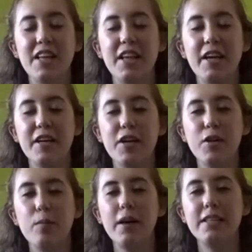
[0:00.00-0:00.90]
Like,
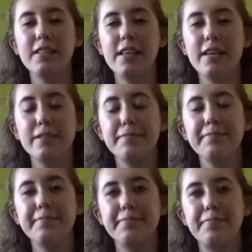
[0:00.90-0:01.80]
you might think,
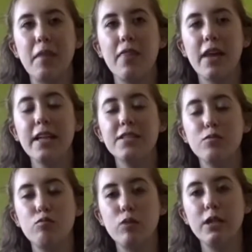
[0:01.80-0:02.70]
that is
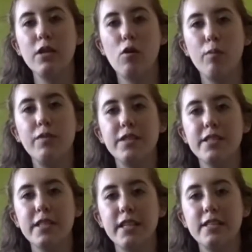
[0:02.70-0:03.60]
a really
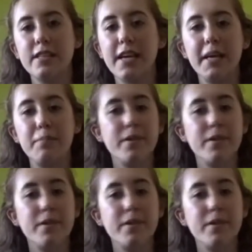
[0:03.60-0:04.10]
obvious thing to say,